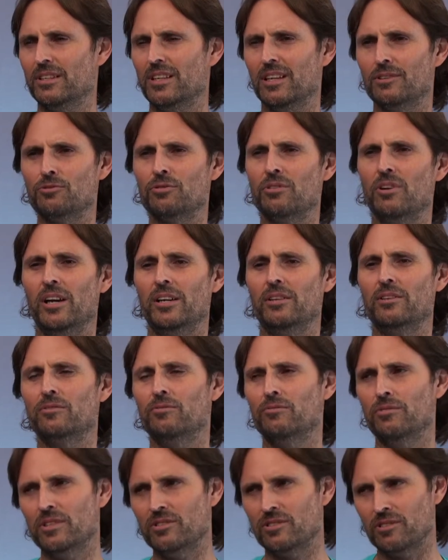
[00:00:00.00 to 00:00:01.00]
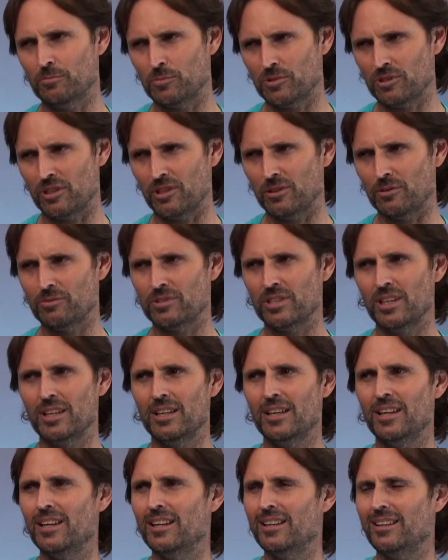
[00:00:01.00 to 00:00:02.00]
They're trying to convince themselves
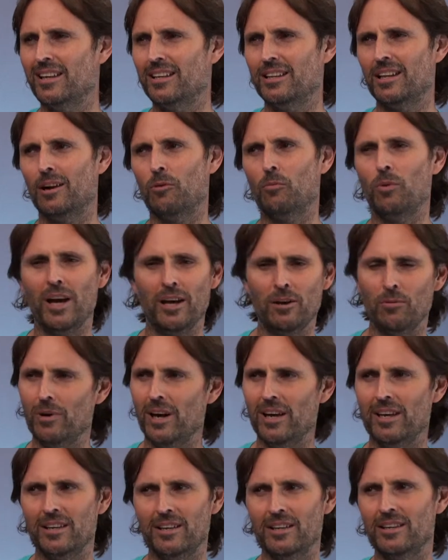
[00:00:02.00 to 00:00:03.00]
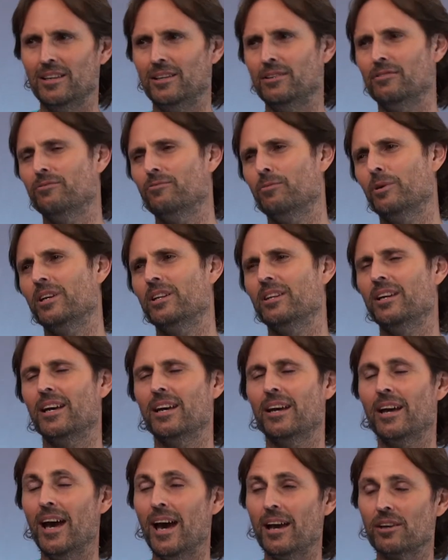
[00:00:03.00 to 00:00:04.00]
that they're way, way ahead of where
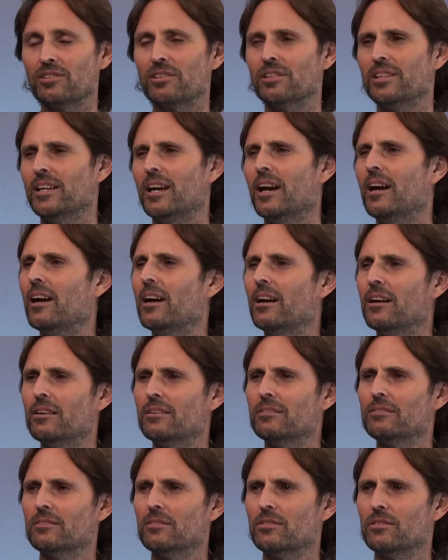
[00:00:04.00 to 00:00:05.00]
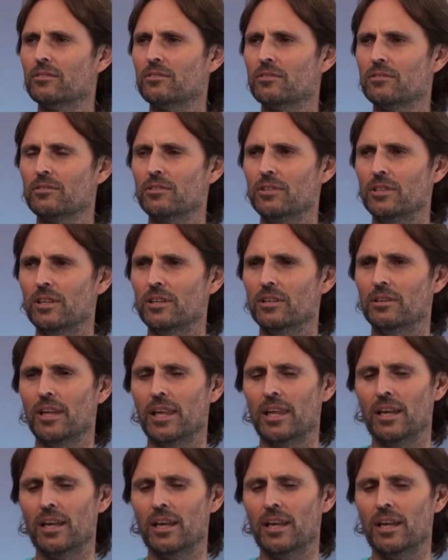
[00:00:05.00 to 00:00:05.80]
they actually are. Yeah. Yeah.